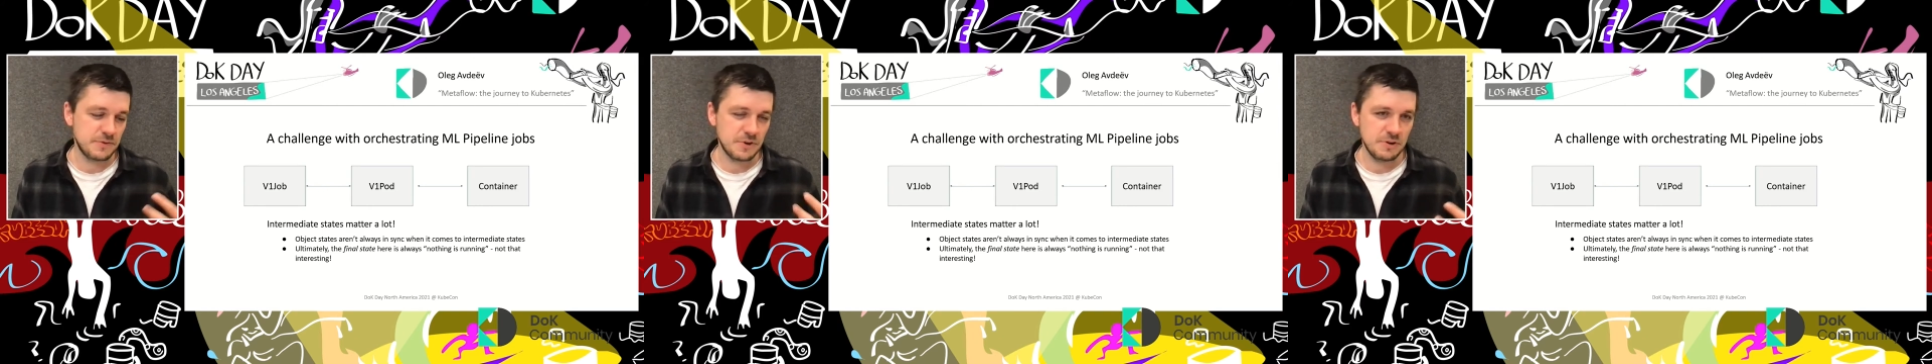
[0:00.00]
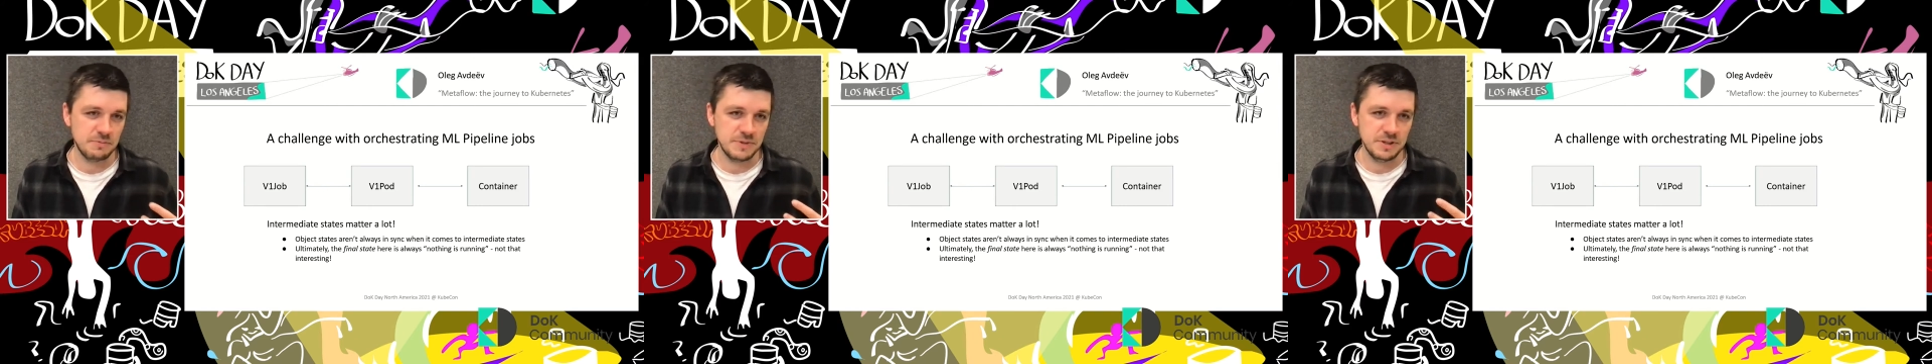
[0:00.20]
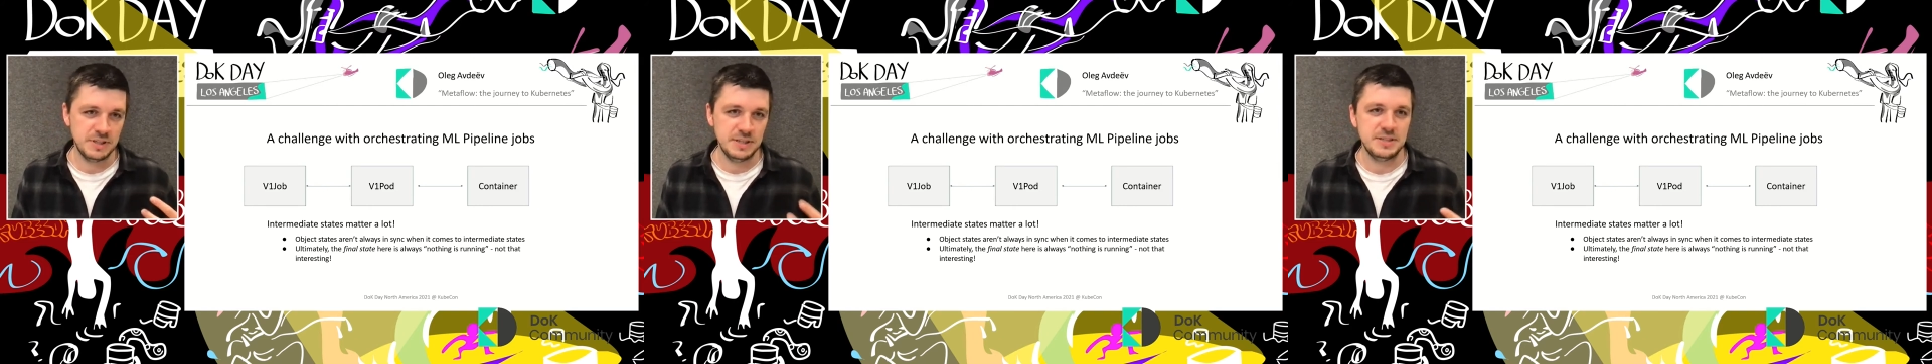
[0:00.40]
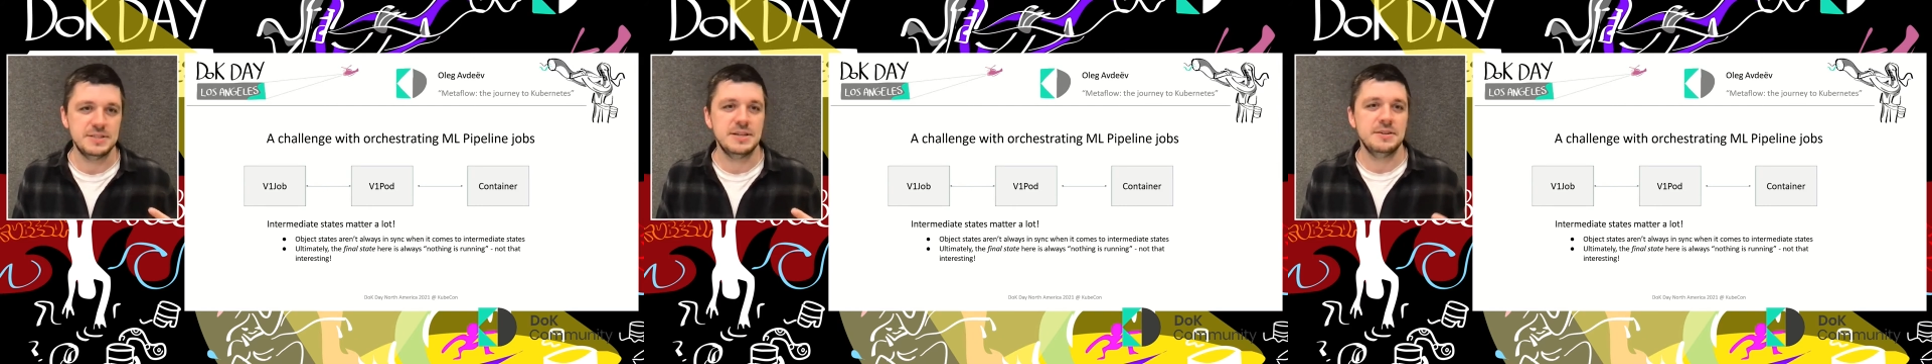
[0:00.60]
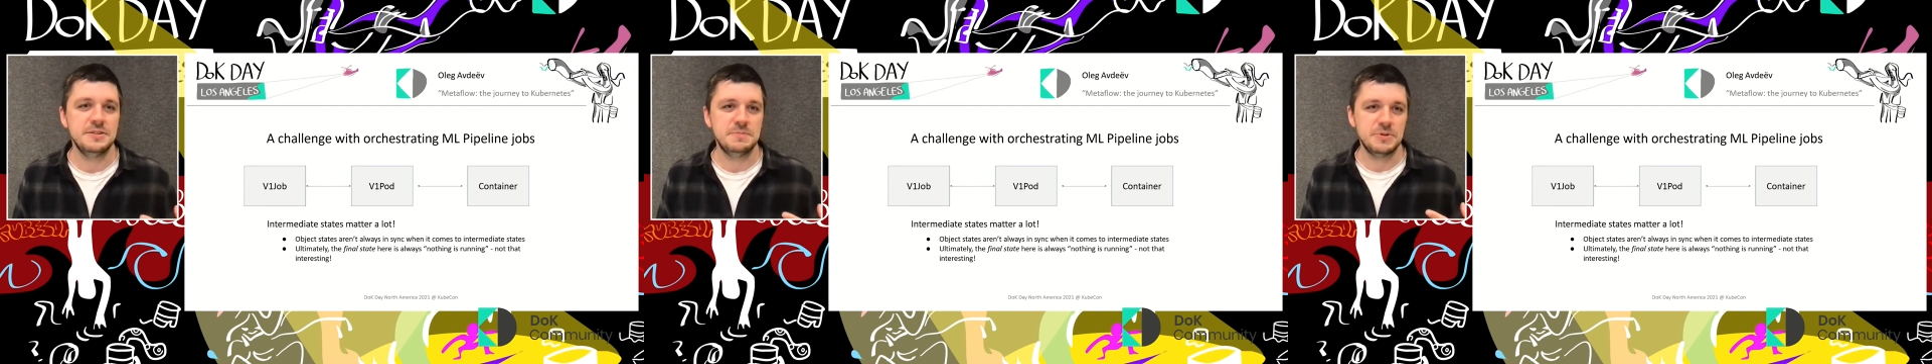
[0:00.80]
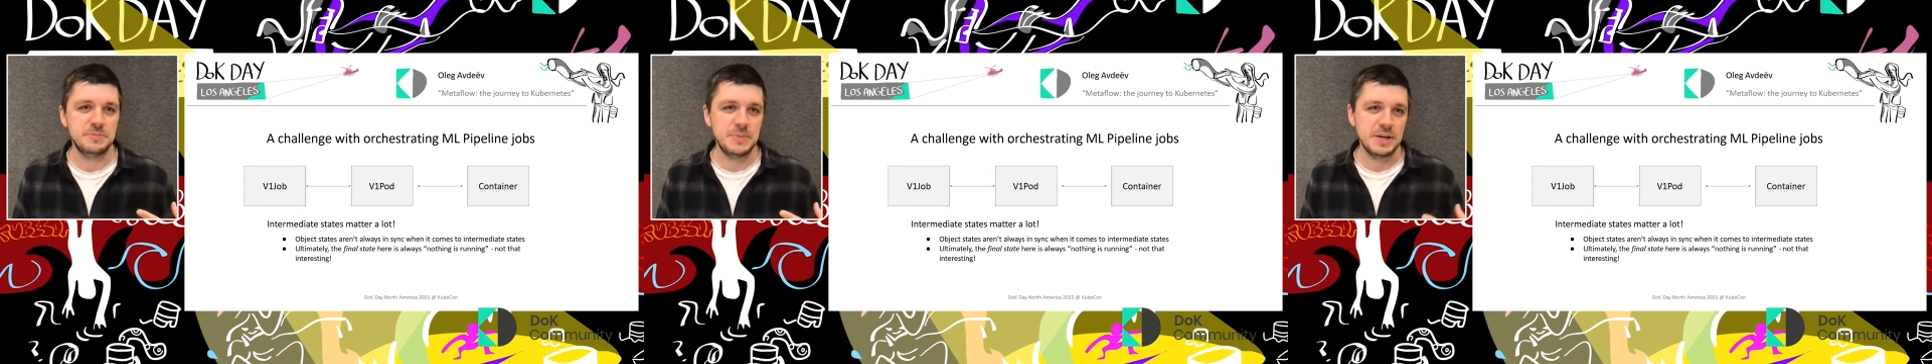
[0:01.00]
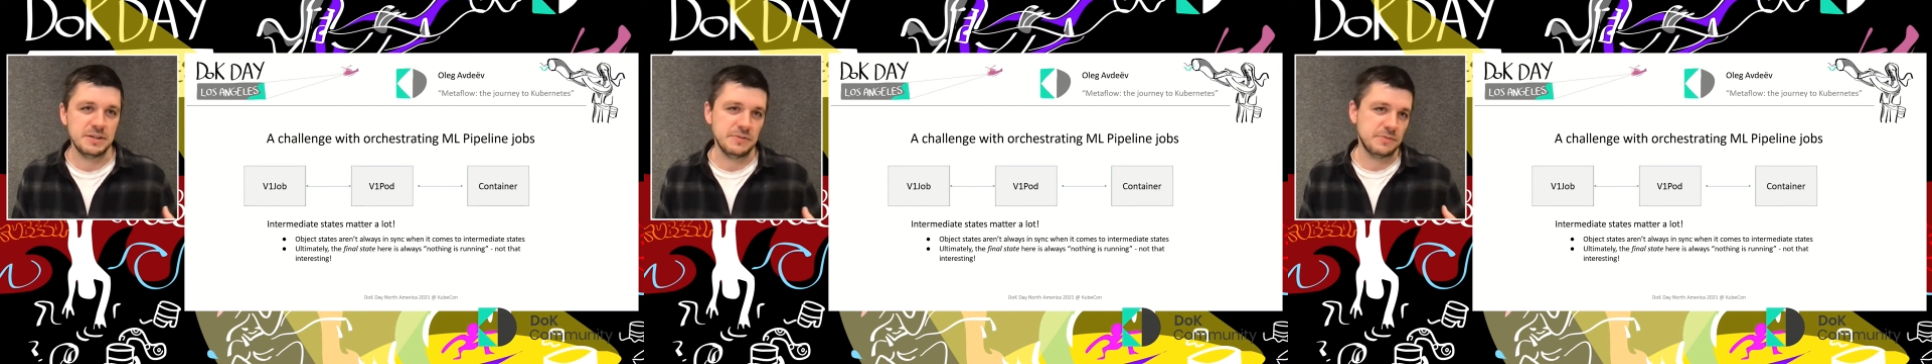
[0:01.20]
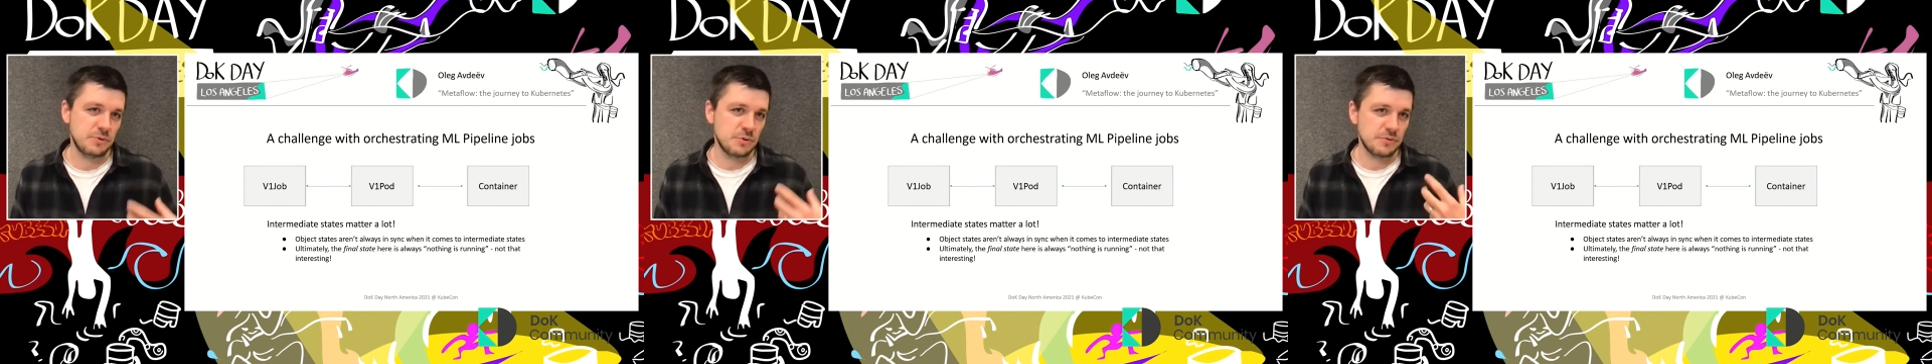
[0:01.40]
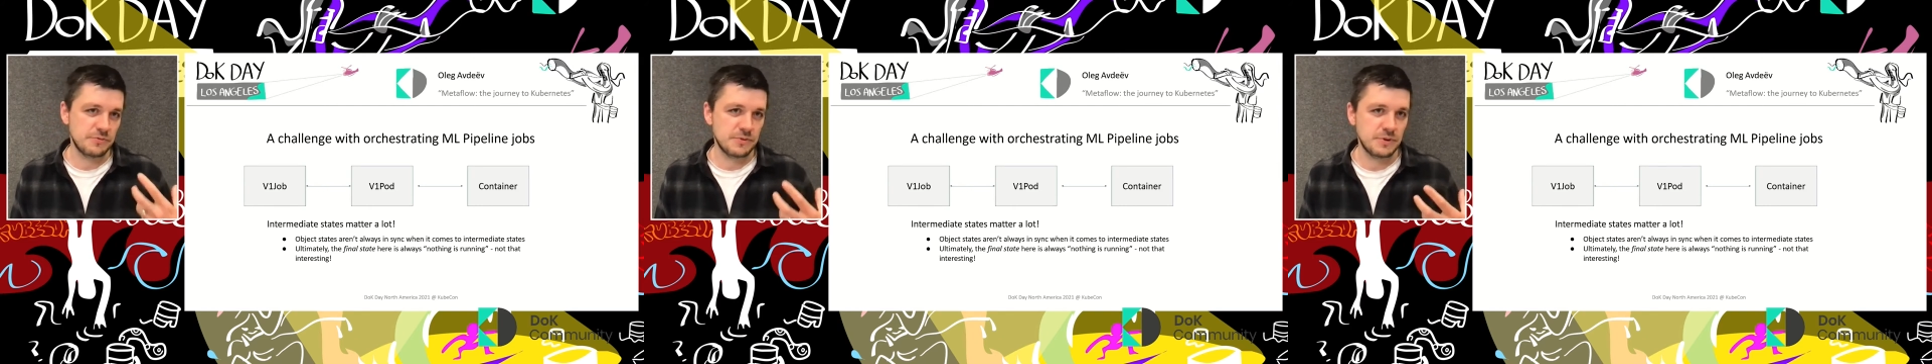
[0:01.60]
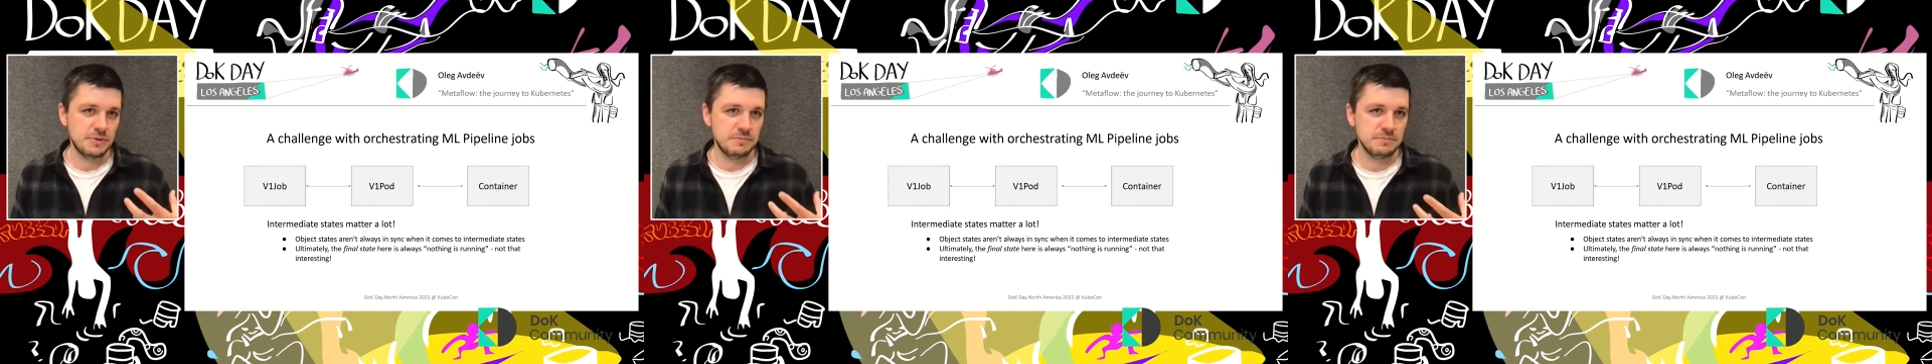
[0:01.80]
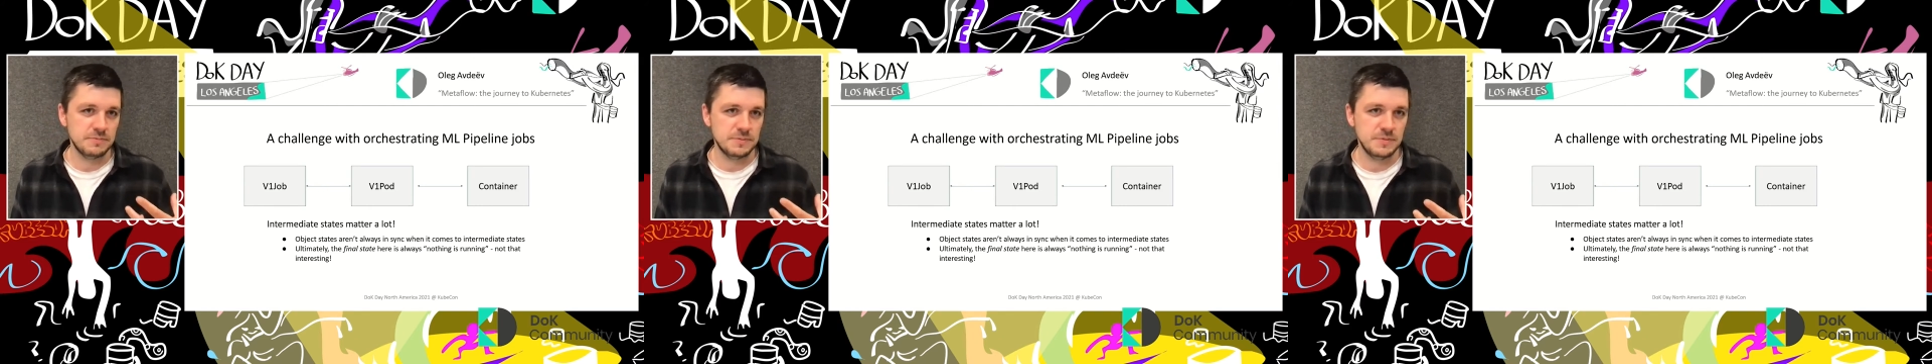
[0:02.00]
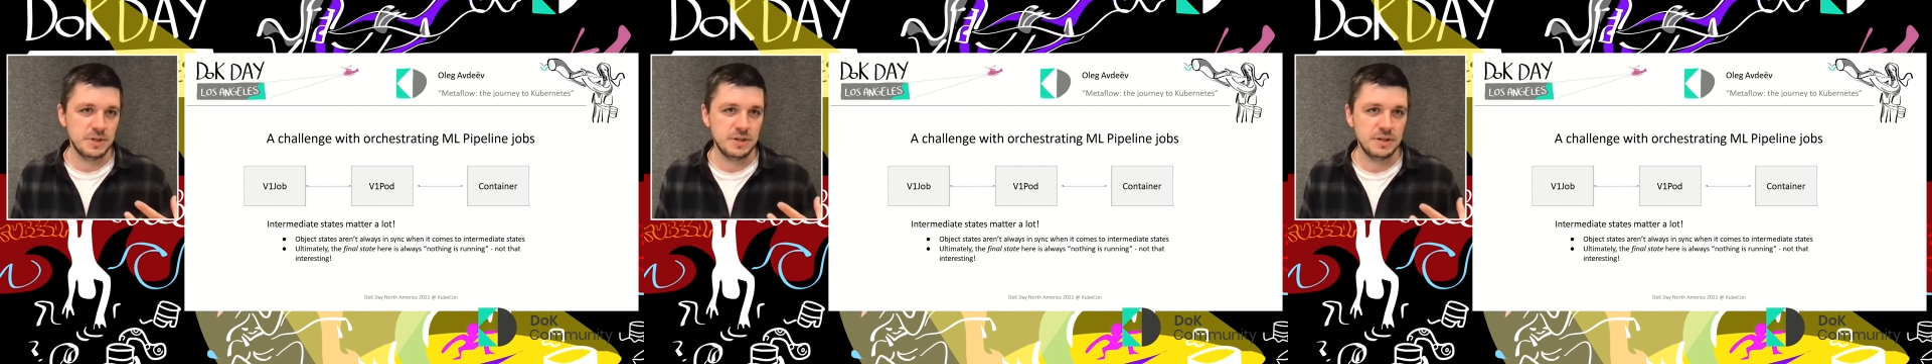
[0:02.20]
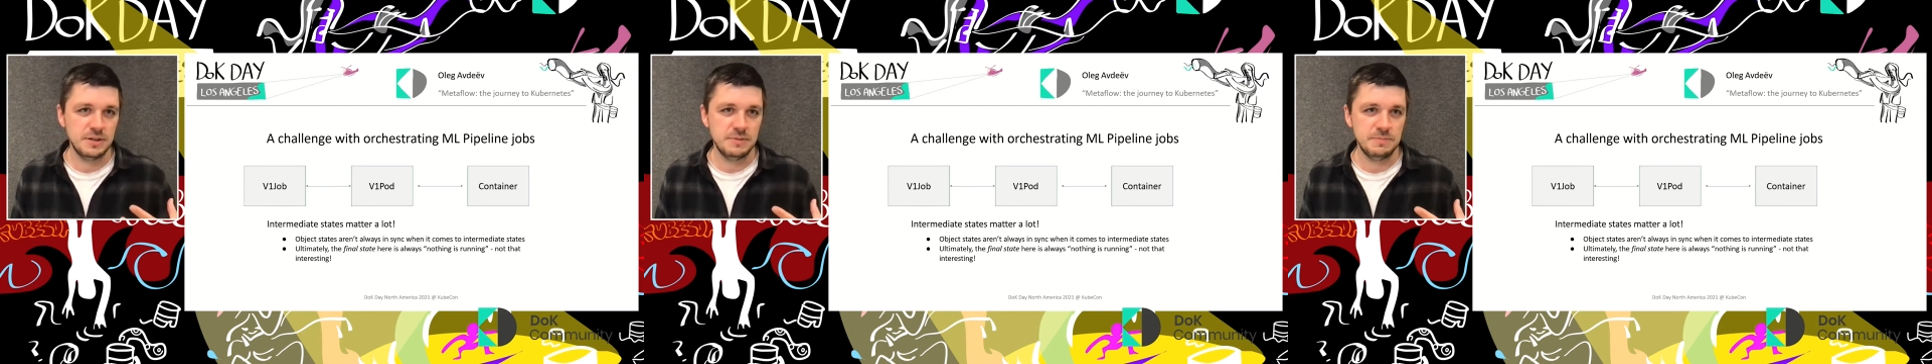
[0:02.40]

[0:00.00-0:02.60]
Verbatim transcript: from the data scientist perspective or from uh,